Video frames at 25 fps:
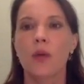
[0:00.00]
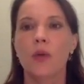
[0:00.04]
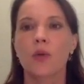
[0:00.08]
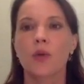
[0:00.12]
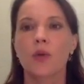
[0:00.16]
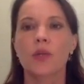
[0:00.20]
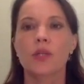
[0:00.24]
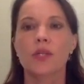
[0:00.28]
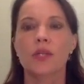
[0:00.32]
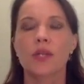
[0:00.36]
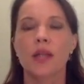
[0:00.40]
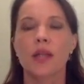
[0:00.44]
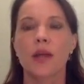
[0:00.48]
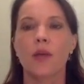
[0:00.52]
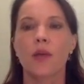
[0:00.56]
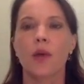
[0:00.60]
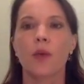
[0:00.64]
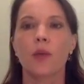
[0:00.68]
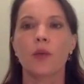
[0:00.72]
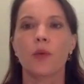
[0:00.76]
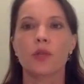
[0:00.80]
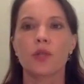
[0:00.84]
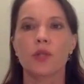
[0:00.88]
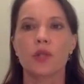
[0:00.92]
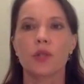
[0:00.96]
Chris and I were
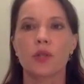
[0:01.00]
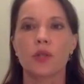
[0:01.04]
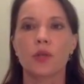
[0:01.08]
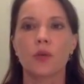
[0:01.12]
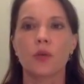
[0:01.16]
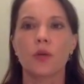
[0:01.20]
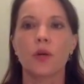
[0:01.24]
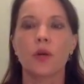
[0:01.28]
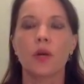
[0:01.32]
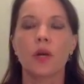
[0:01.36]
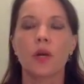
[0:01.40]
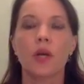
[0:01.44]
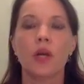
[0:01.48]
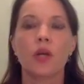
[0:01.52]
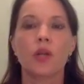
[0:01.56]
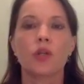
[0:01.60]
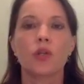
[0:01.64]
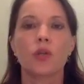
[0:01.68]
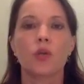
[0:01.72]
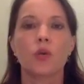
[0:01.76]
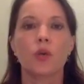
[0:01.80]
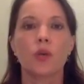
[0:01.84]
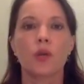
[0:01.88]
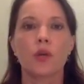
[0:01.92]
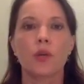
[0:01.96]
able to
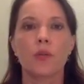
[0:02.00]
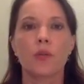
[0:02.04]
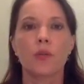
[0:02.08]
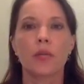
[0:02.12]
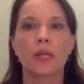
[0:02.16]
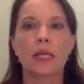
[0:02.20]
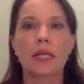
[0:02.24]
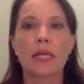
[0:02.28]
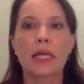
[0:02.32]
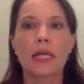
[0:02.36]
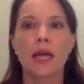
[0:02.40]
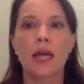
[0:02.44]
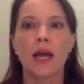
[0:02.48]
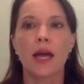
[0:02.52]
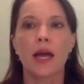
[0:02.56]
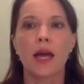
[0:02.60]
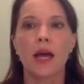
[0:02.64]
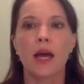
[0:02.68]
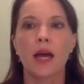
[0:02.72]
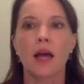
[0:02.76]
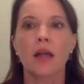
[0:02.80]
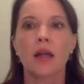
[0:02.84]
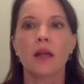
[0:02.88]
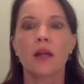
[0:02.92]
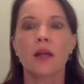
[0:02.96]
tour the
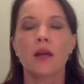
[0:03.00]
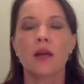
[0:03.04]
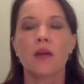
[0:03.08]
Maliha